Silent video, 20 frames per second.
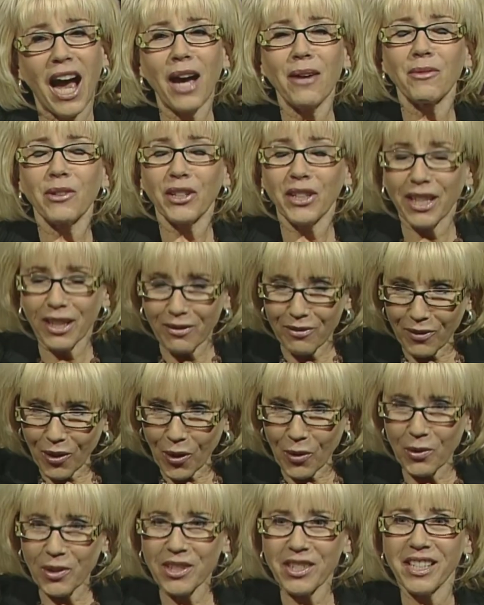I'm looking
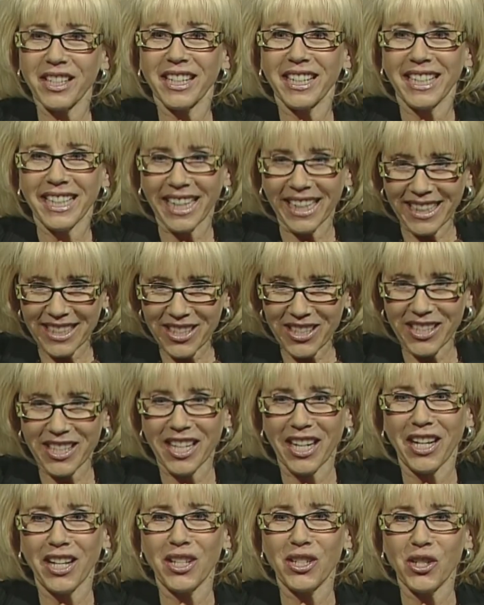forward to the next
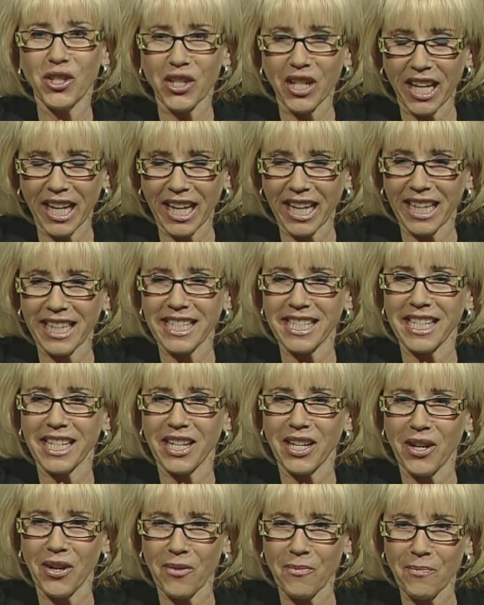stage. And
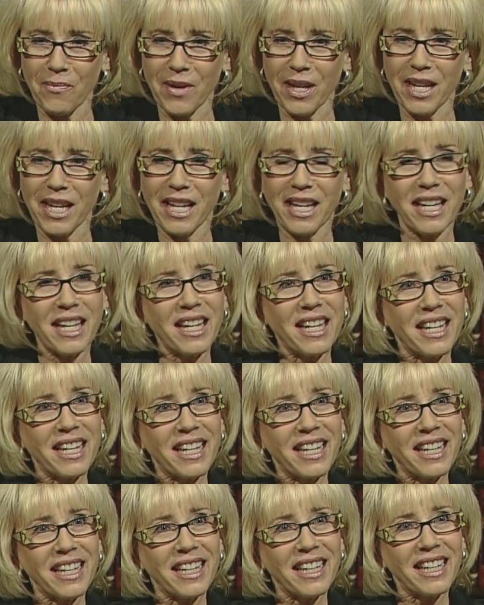um, tell the
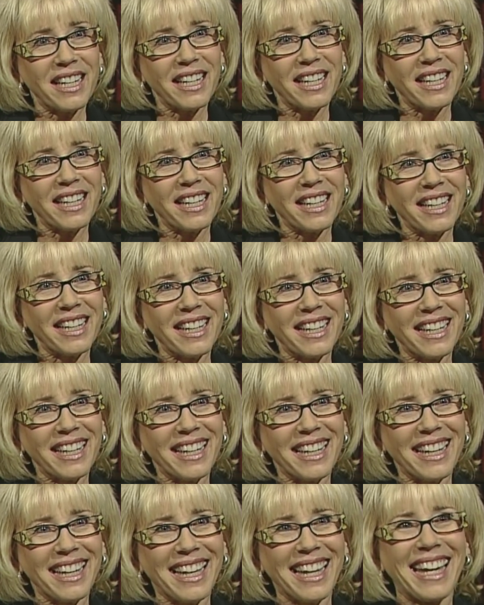researchers what the next stage
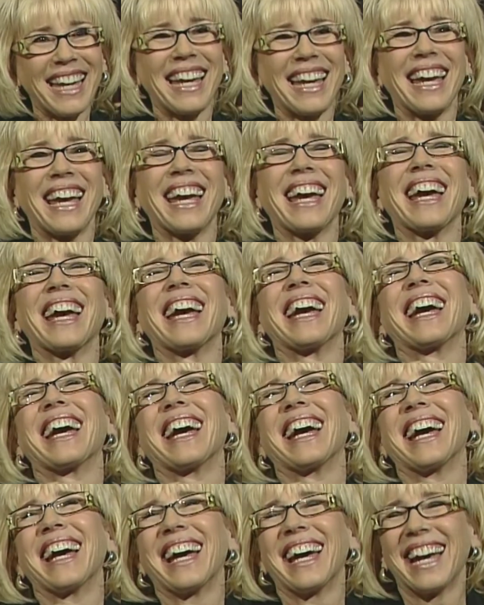is, if
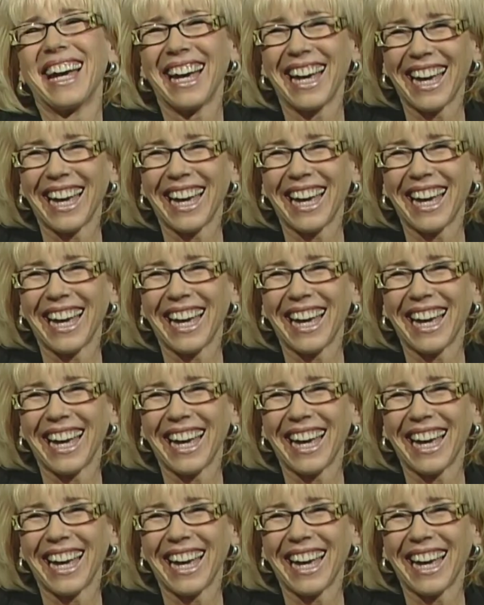you will.